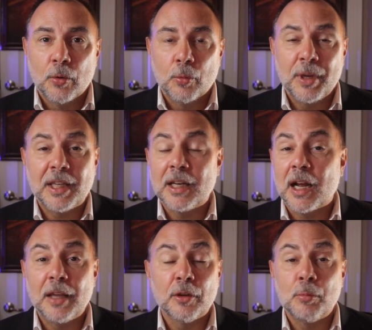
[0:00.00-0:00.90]
we can
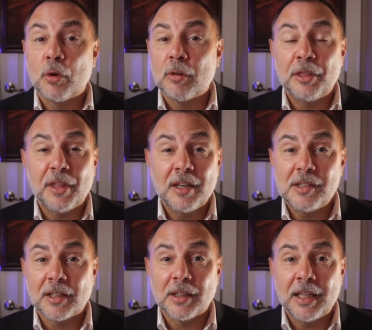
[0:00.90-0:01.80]
either more
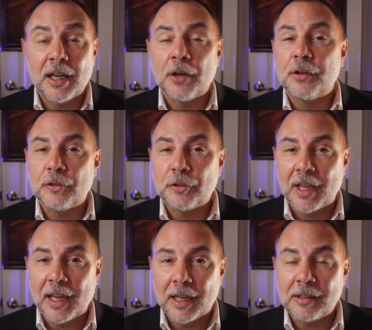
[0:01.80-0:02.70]
authentically
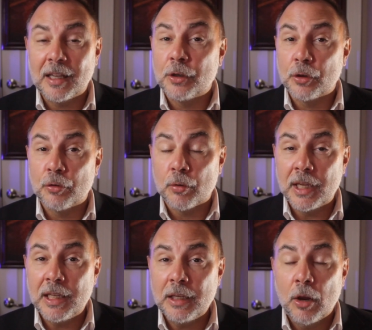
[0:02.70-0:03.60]
understand and
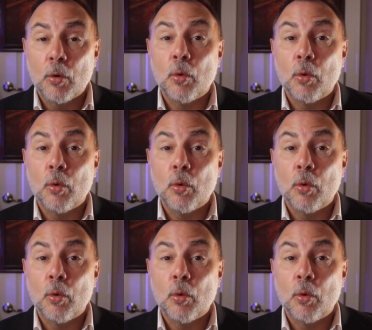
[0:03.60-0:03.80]
agree